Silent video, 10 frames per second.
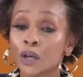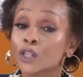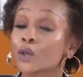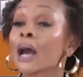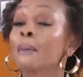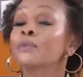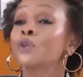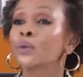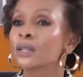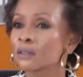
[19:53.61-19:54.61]
So I'm
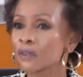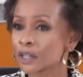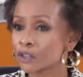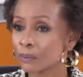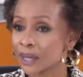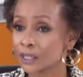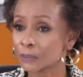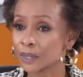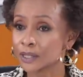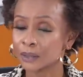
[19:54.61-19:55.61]
known as a very dramatic
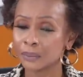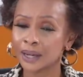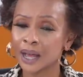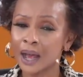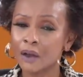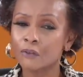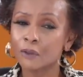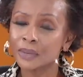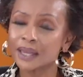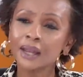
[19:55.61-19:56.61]
person, but for
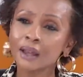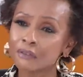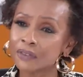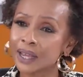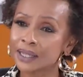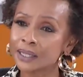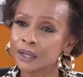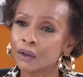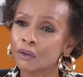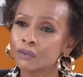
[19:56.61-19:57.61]
me, I love the idea
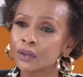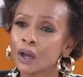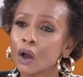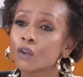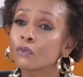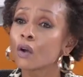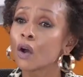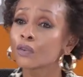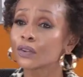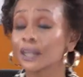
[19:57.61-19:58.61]
really? of, of,
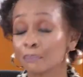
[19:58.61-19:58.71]
of